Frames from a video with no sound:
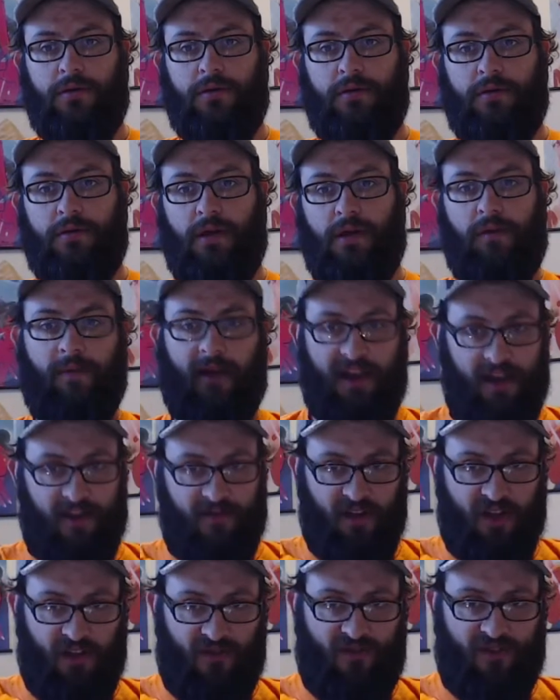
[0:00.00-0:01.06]
He might give you
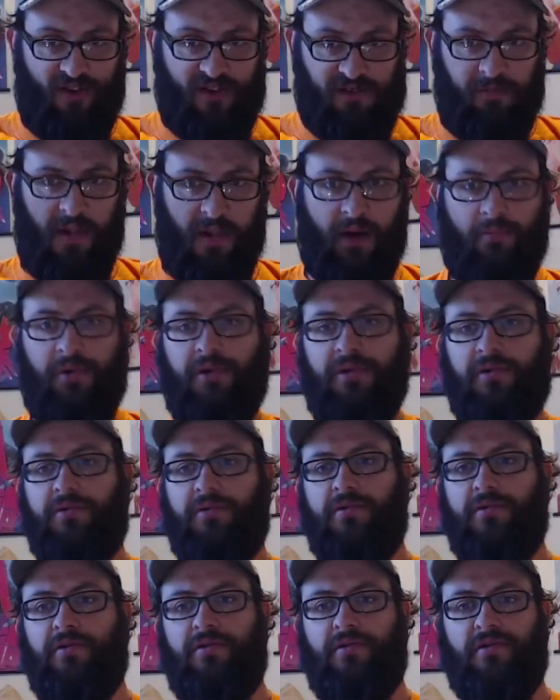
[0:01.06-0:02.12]
the fist bump.
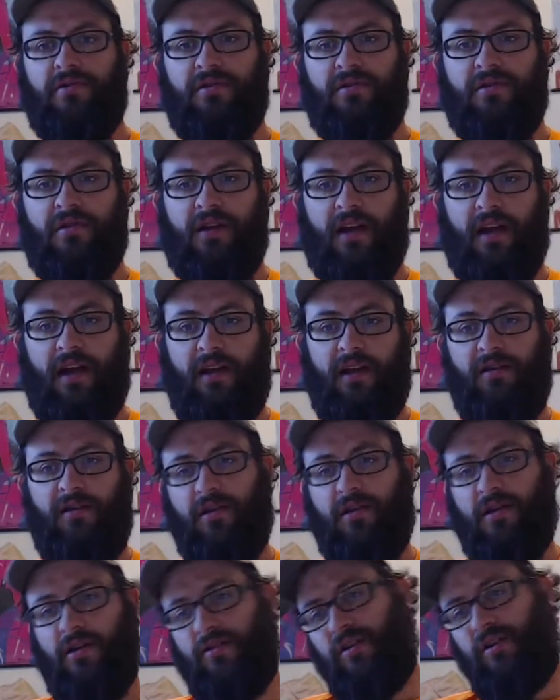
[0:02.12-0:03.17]
And you
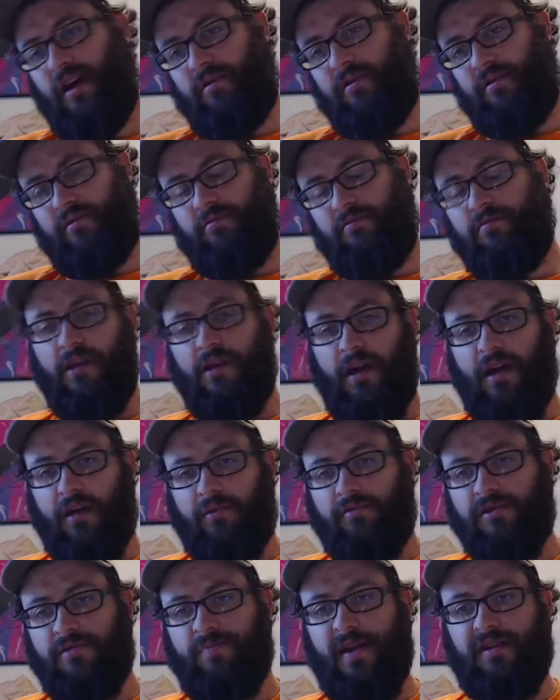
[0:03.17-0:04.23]
know, you got to you got to
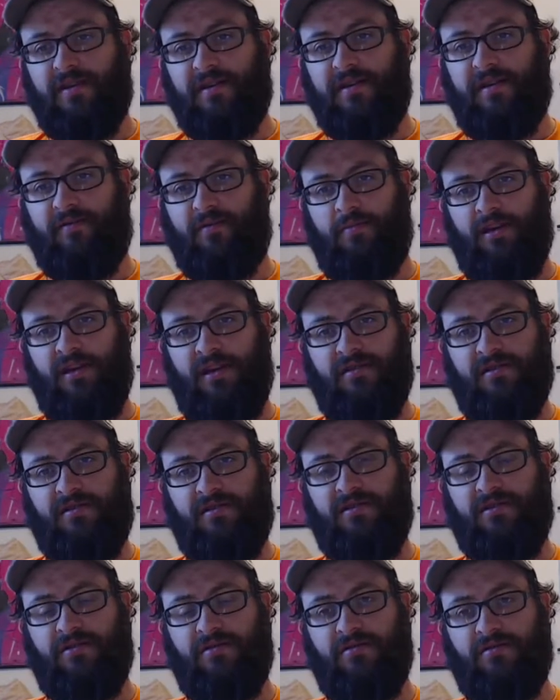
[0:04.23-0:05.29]
respect everybody's
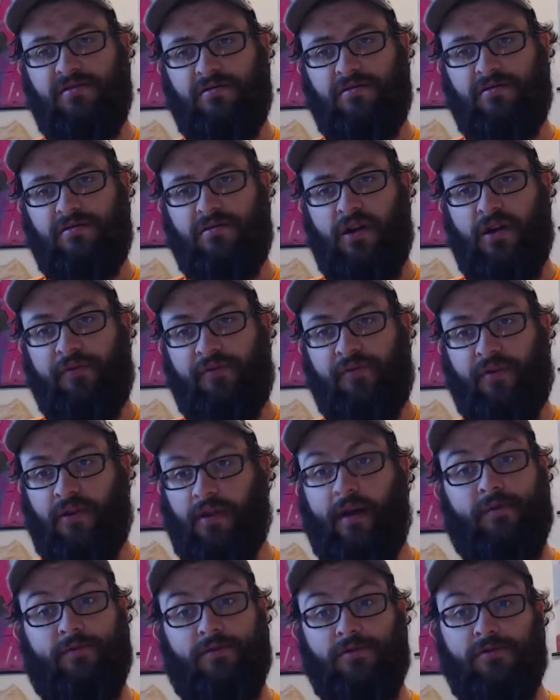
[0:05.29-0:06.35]
comfort
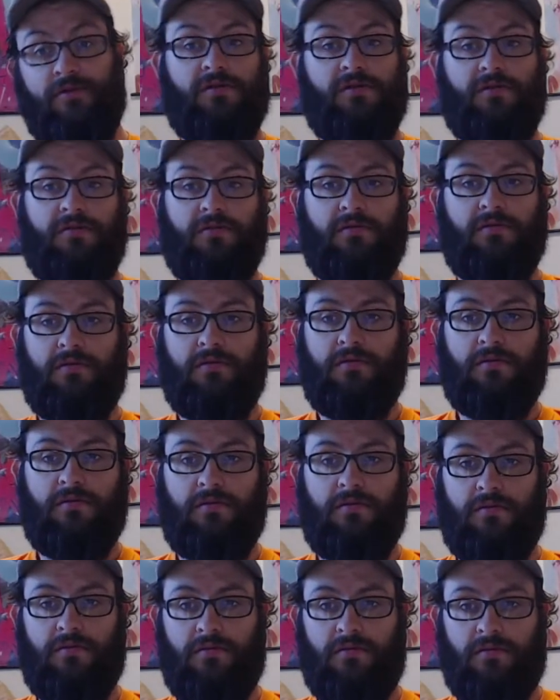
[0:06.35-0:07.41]
levels.
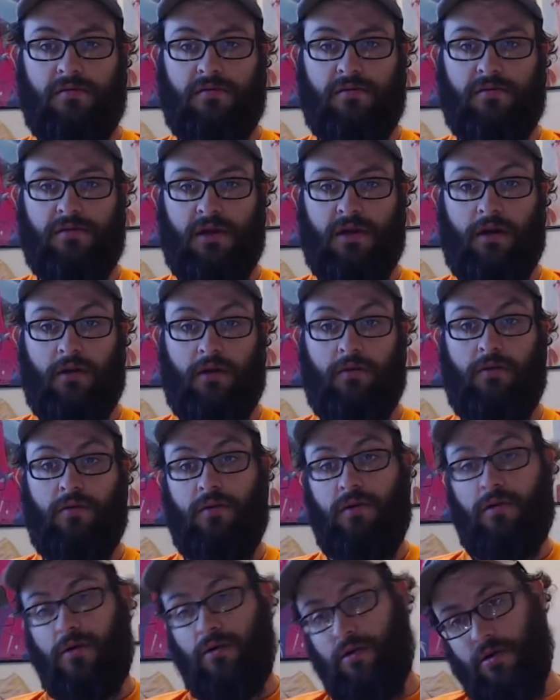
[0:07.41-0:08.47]
So,
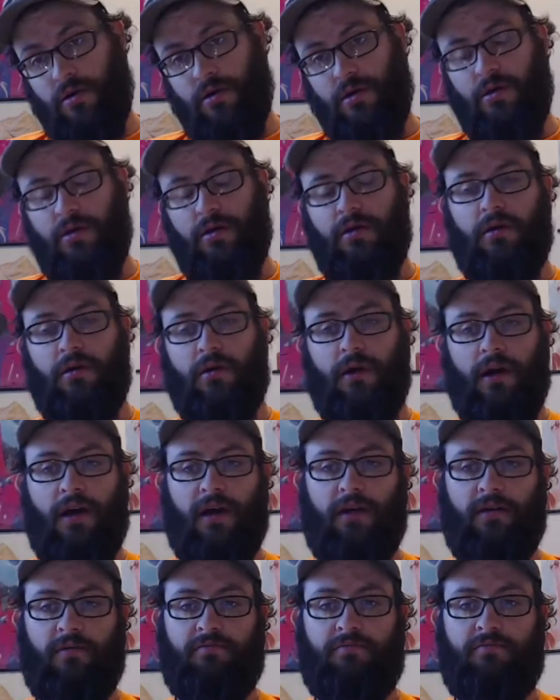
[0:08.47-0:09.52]

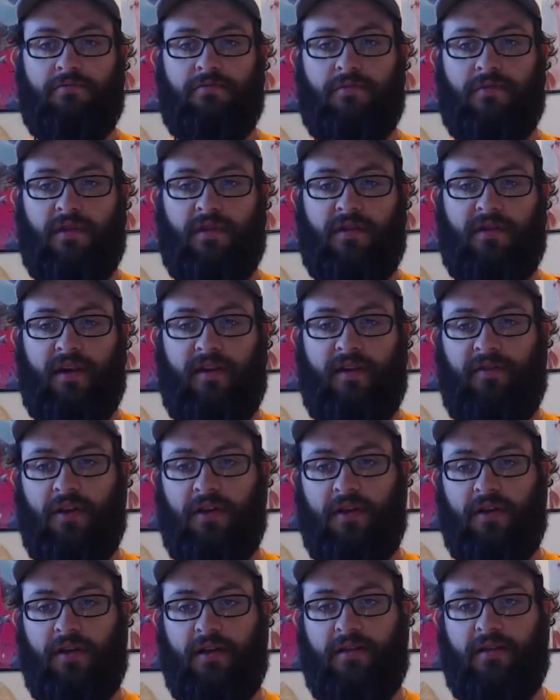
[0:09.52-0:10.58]
uh,
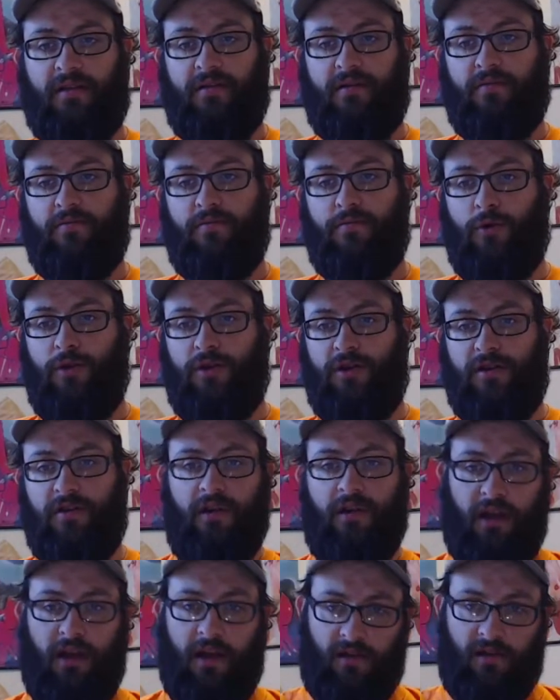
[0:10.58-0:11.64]
definitely would
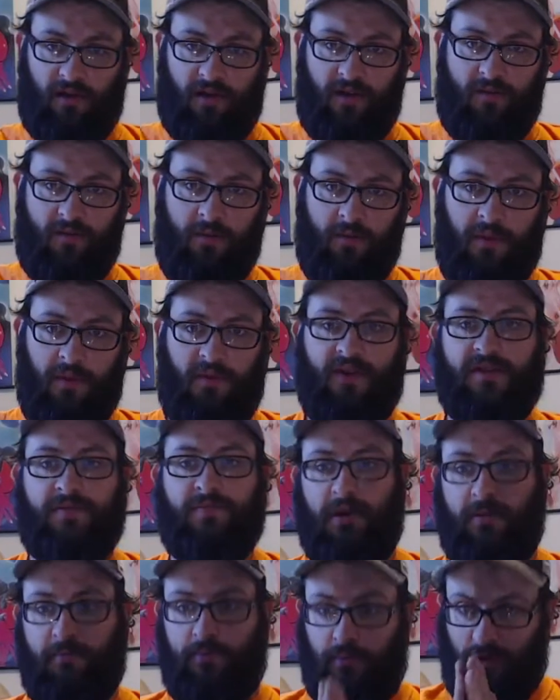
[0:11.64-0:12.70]
either give him the fist
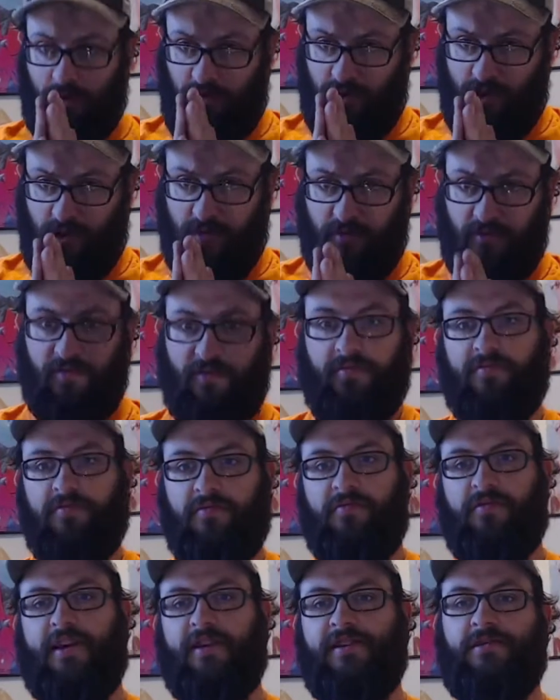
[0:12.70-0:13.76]
bump or, you know,
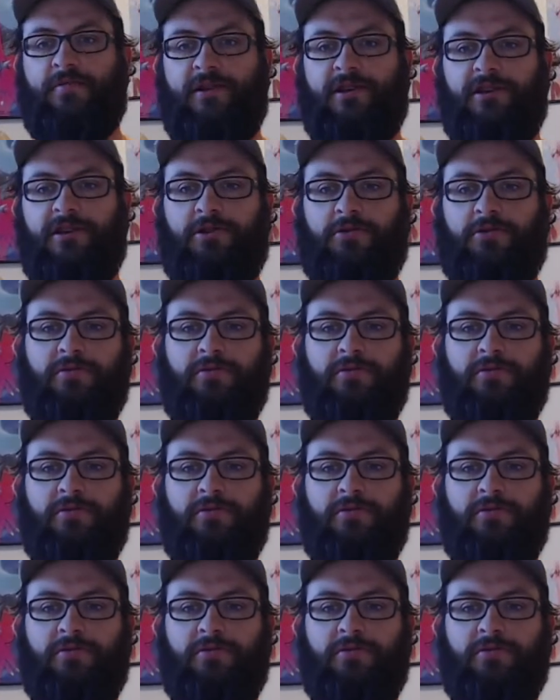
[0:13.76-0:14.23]
nice to meet you.